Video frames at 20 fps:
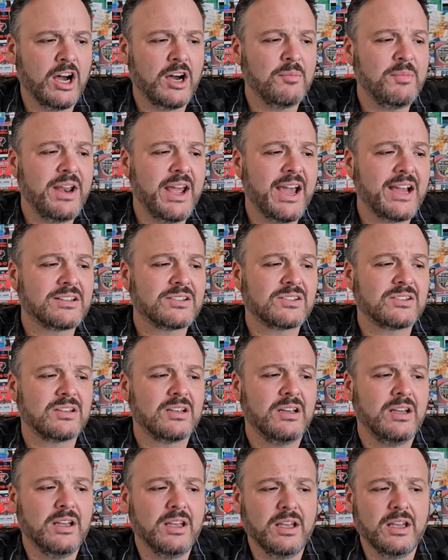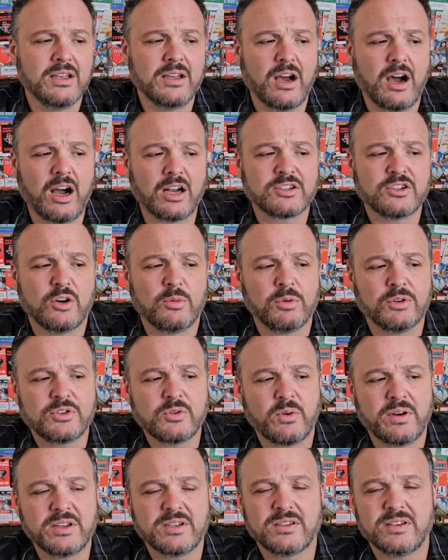Up next, October
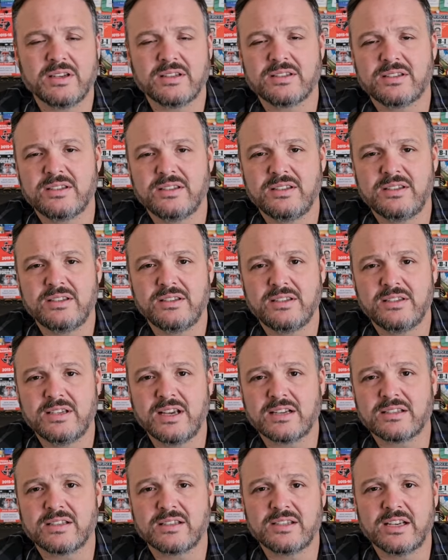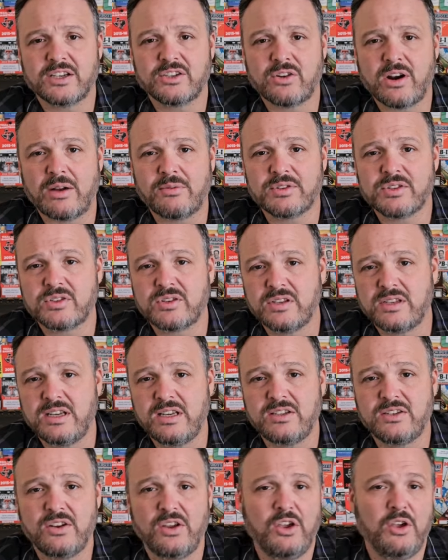26th, Texas Tech travels to
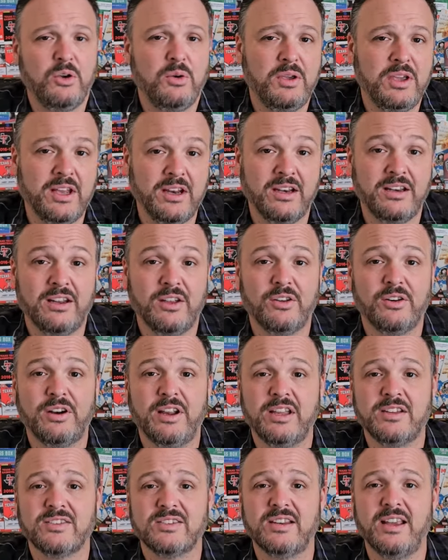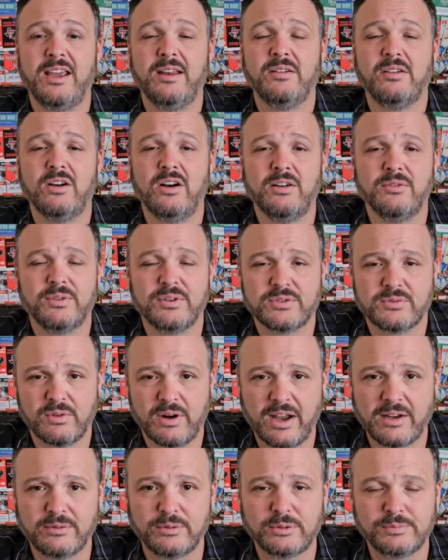TCU, yet another in-state conference
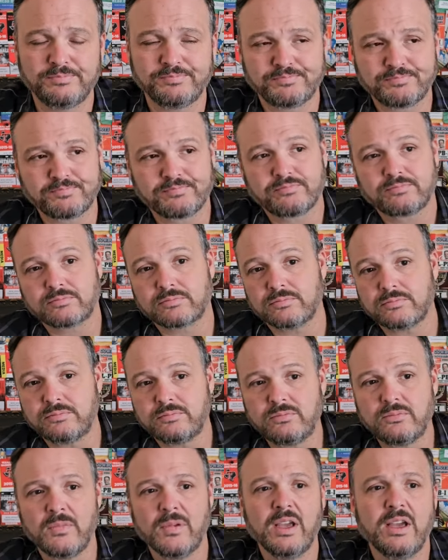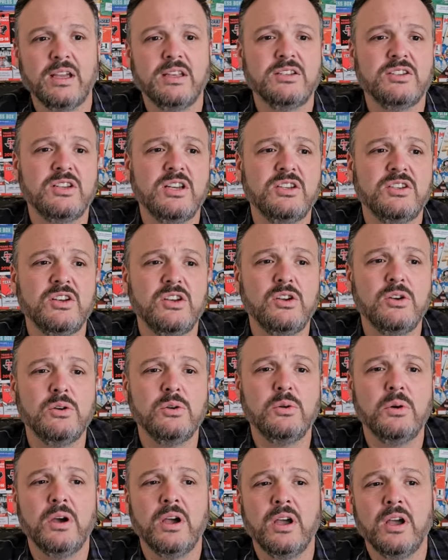rival.
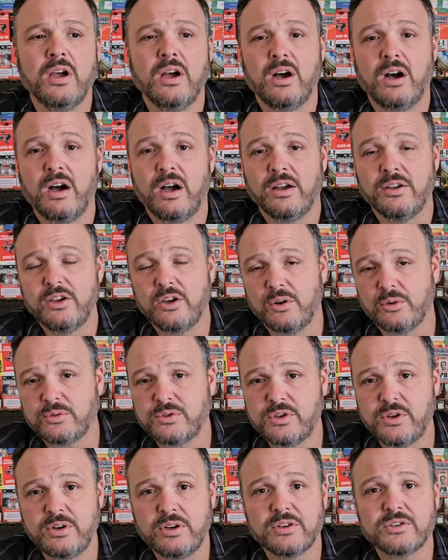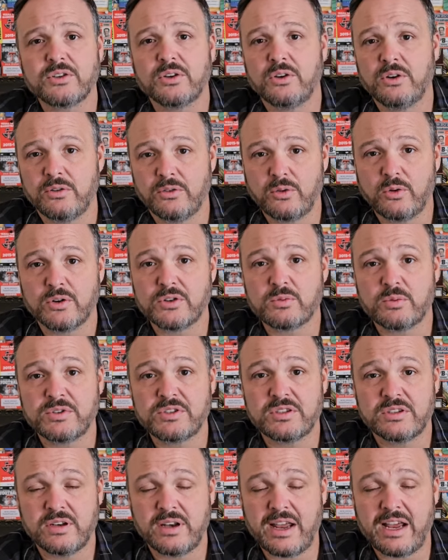TCU, 2 years ago, of course,
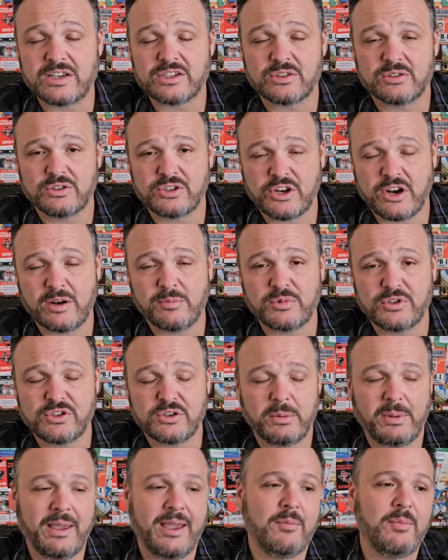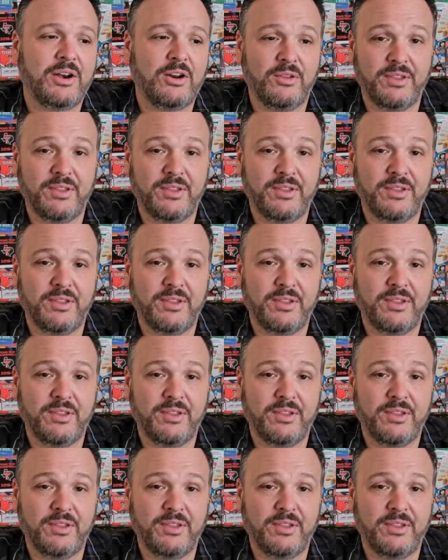went to the national championship game.